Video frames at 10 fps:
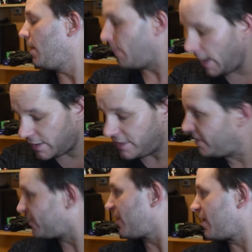
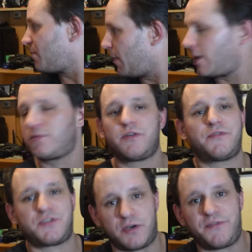Inateck
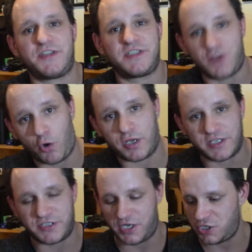Microsoft Surface
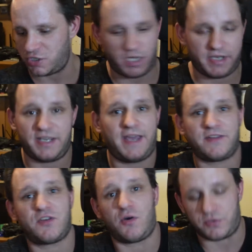Dockingstation. I can't
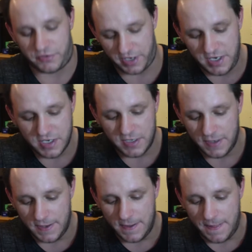talk today.
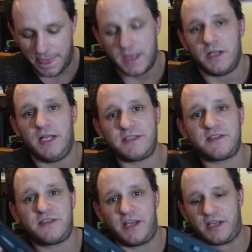
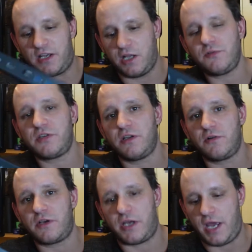Let's take a closer
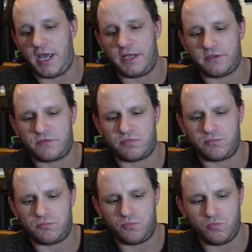look and
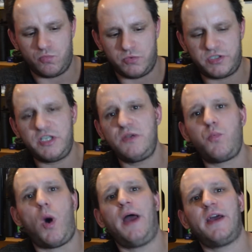see
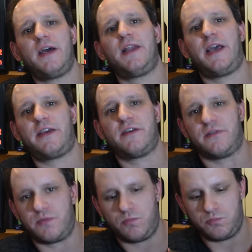why I like it